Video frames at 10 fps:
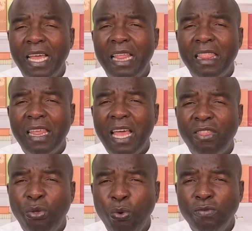there are
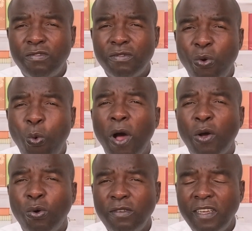those who are
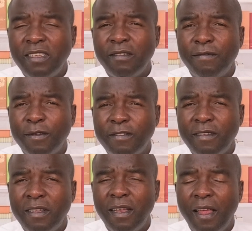contending for
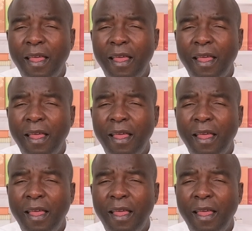sin.